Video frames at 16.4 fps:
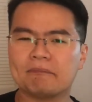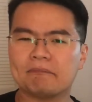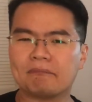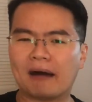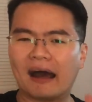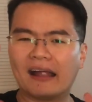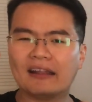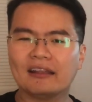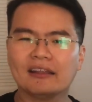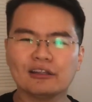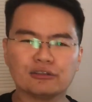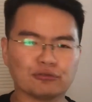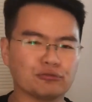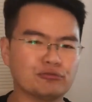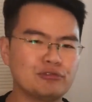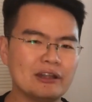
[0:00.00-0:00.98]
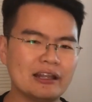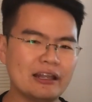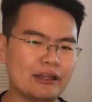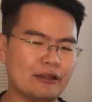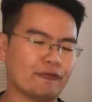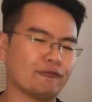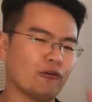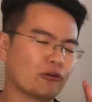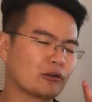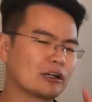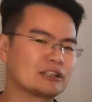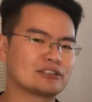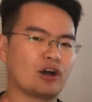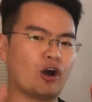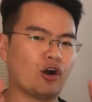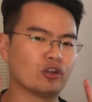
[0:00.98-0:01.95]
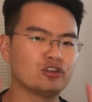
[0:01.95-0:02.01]
but to really focus
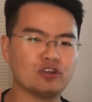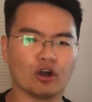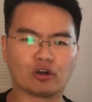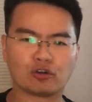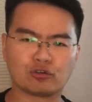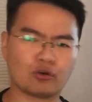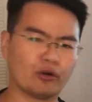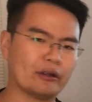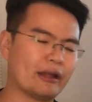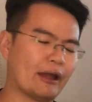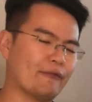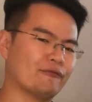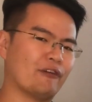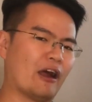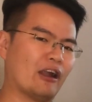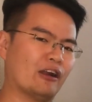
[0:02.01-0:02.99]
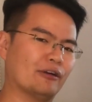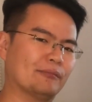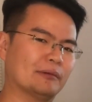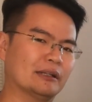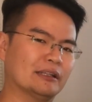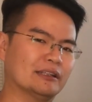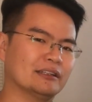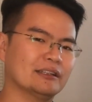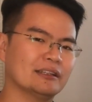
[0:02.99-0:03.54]
on your growing environment.